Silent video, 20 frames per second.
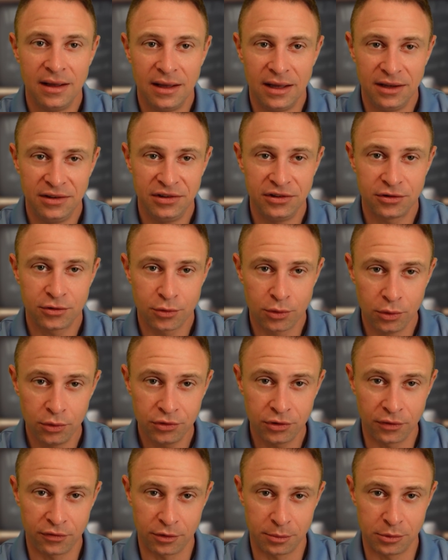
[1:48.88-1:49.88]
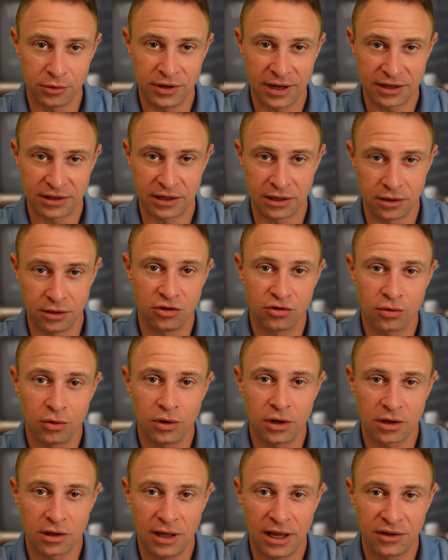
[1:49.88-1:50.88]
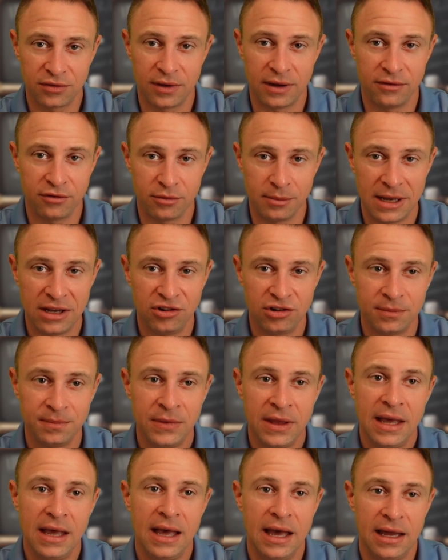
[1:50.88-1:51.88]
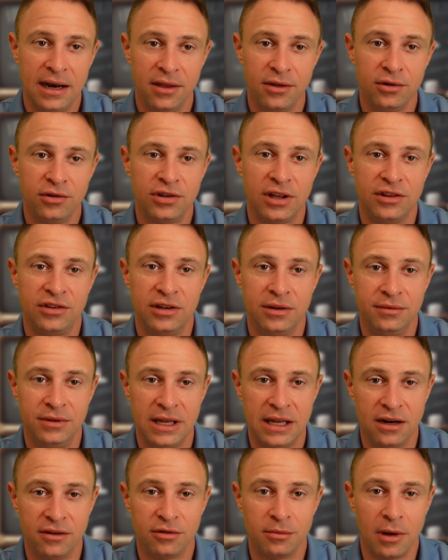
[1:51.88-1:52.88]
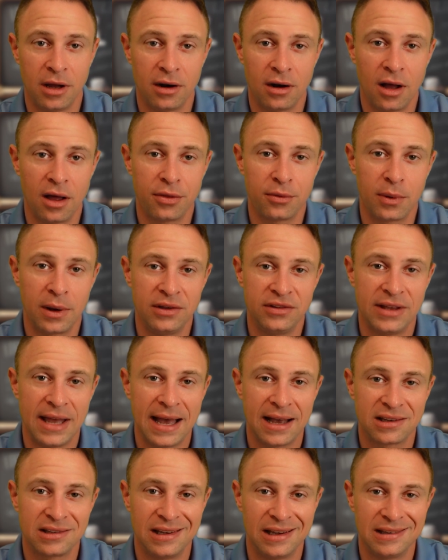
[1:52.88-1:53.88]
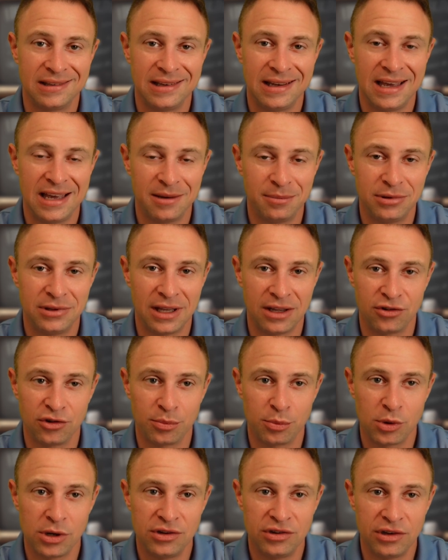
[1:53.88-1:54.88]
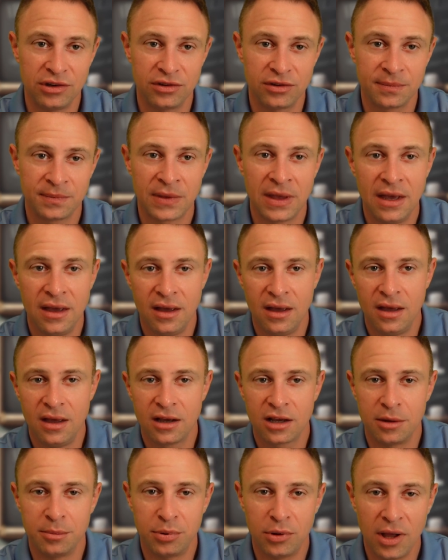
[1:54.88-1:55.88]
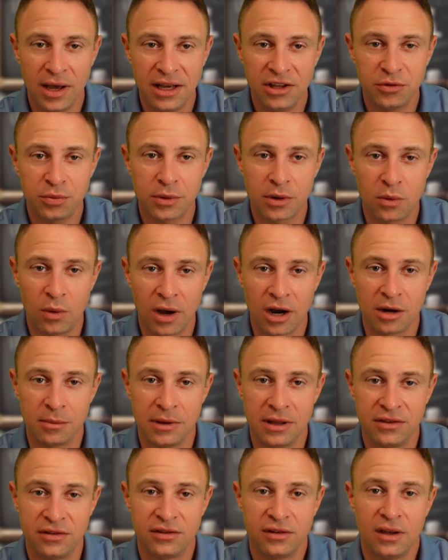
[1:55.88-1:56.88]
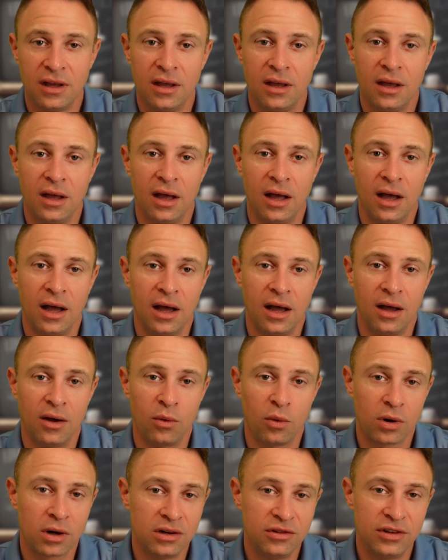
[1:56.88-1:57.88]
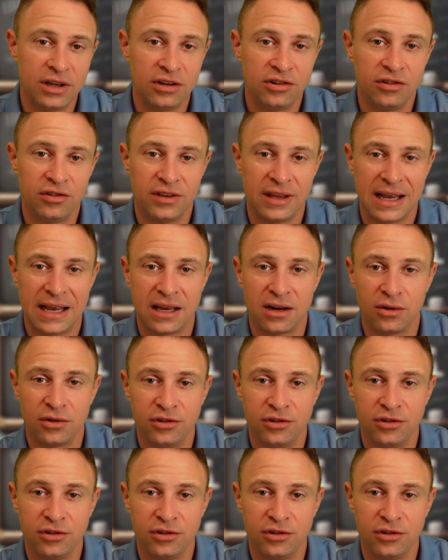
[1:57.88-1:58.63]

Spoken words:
This is crucial for protecting controlled unclassified information and other sensitive data from unauthorized access and potential breaches. Compliance requirements. Organizations that handle